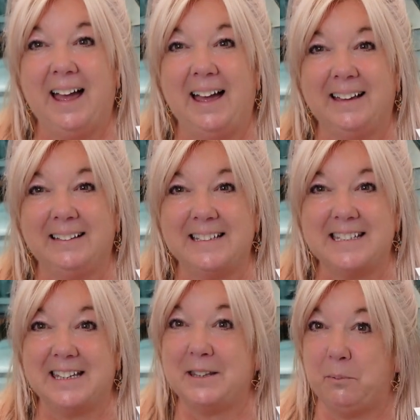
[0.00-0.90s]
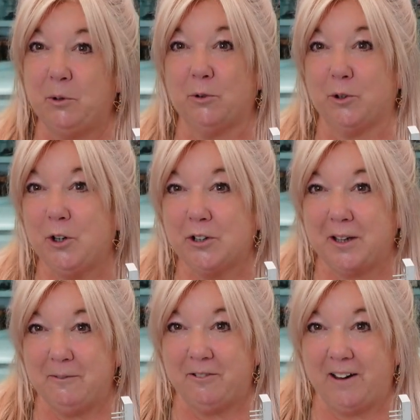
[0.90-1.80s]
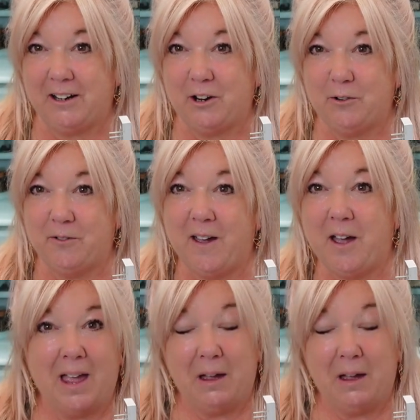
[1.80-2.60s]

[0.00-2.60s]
and the ball could come flying over,